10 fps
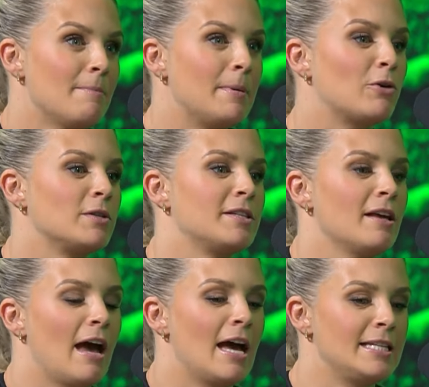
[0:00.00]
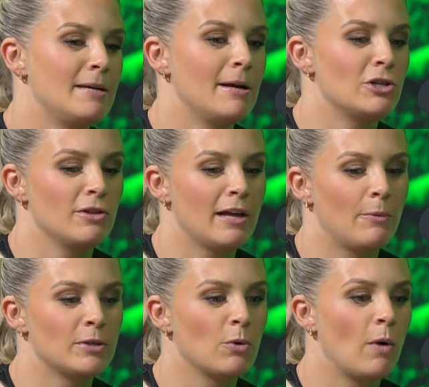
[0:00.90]
Because as he mentioned, that
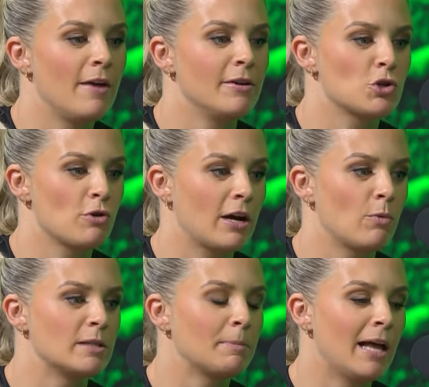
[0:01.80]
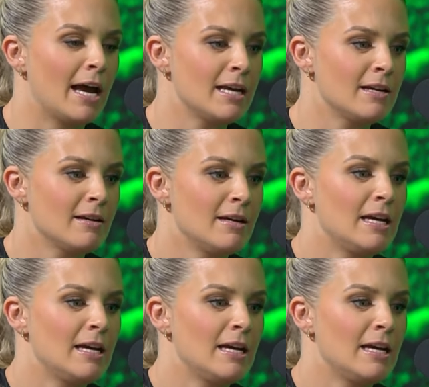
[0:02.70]
was the way the track was playing.